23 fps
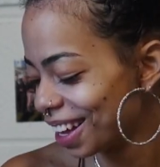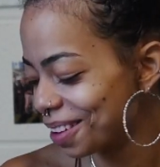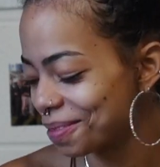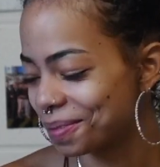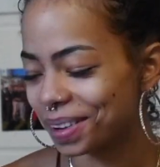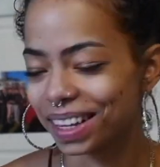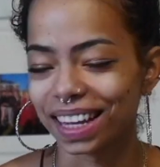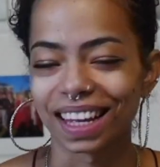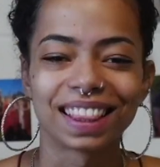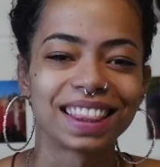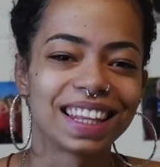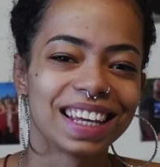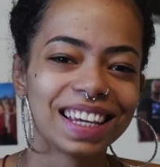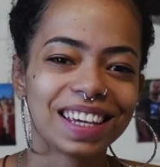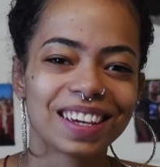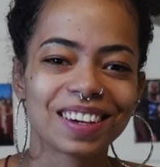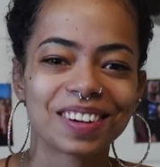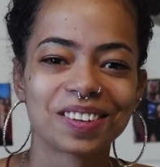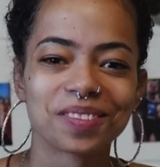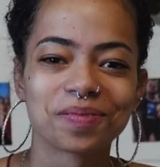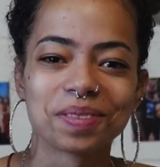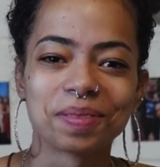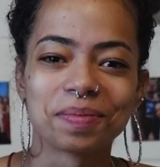But yeah, thank you,
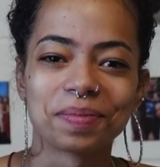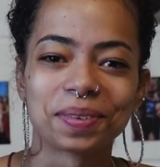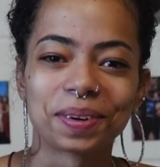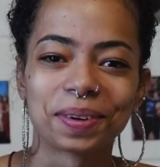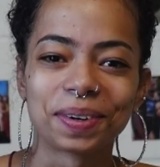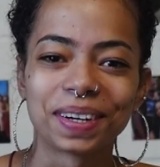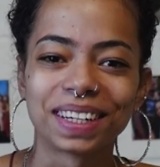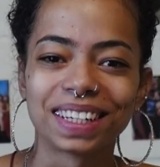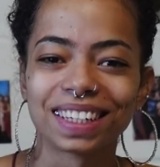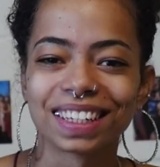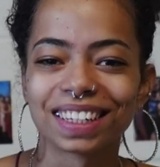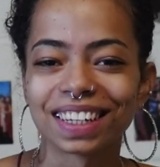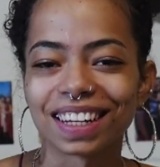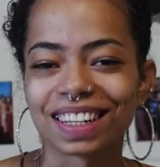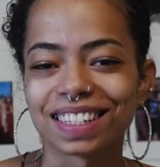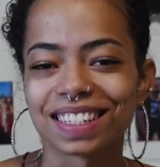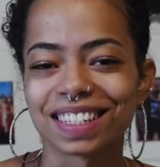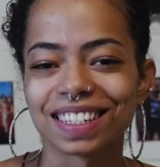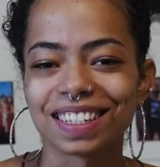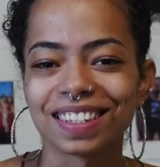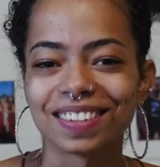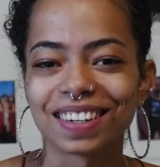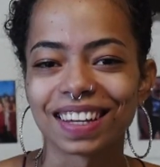group number 1. I'll
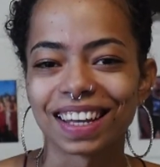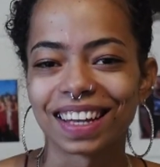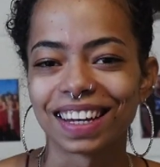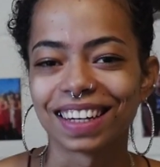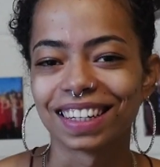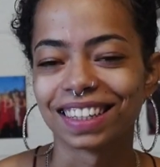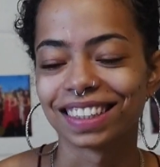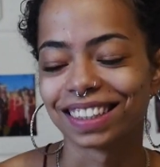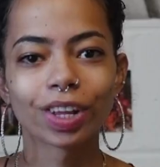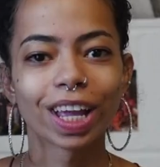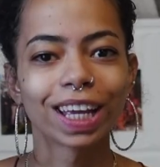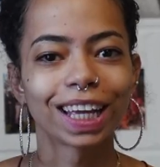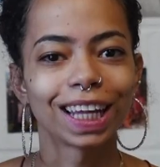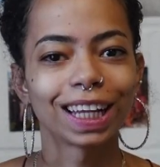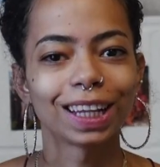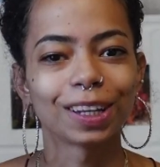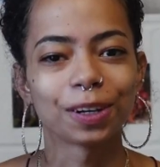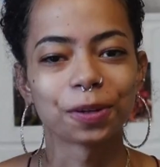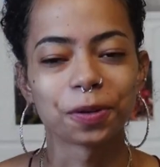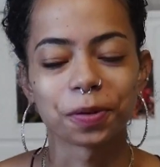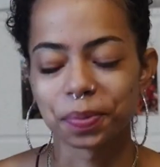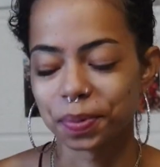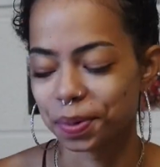see you again.
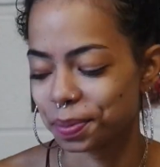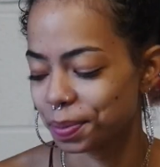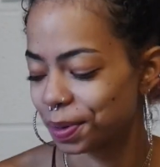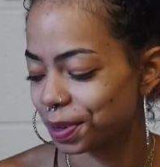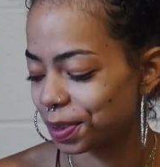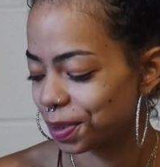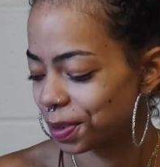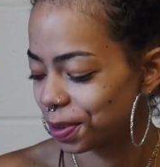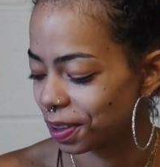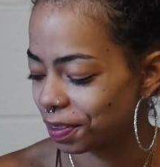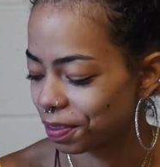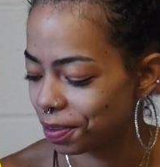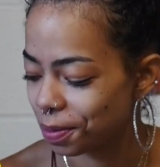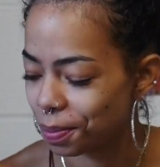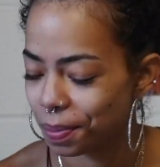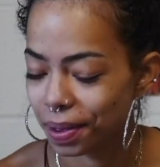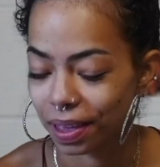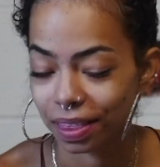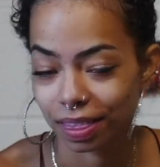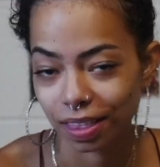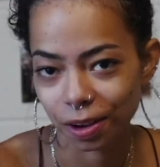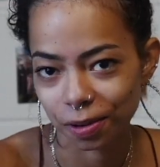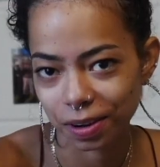Hello, group number 2. If you
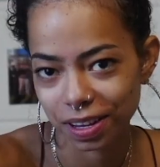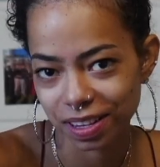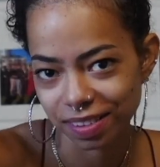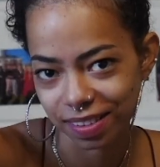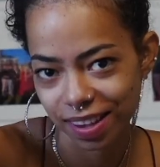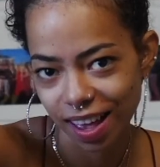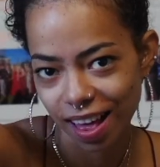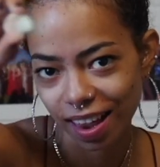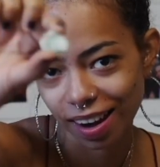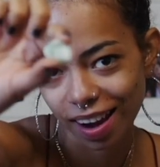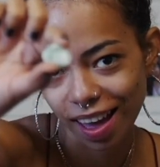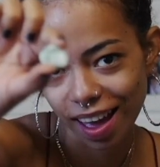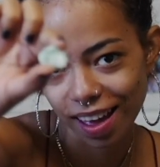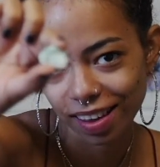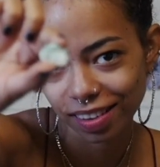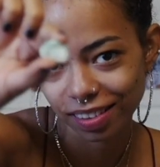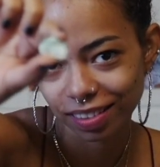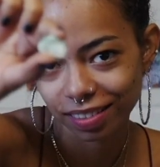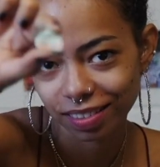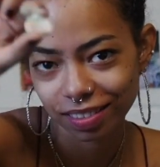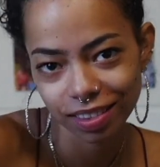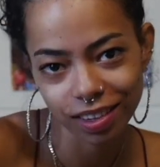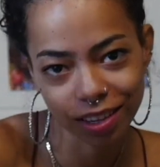picked the green
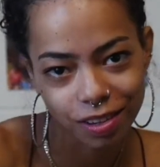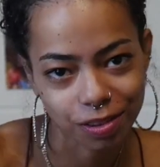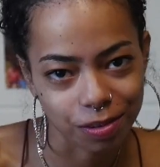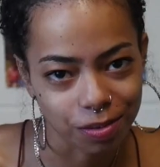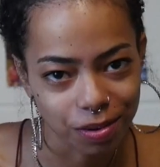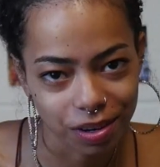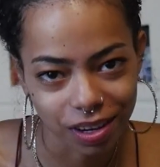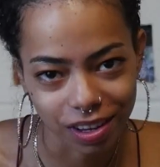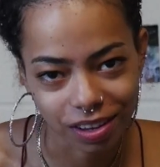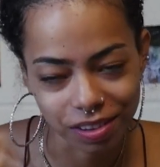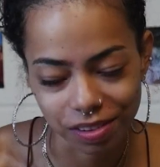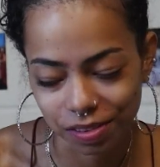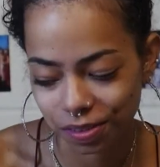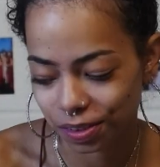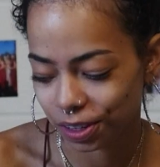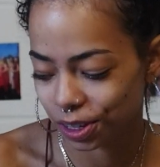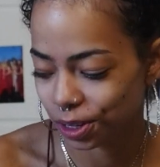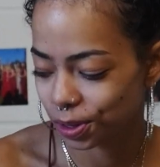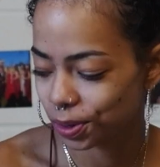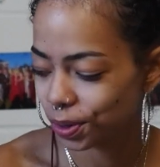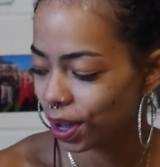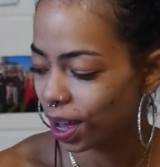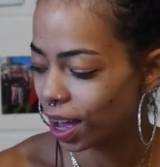Selenite, this reading is for
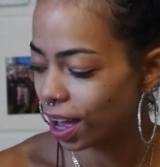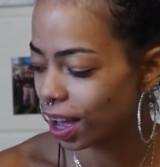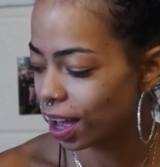you.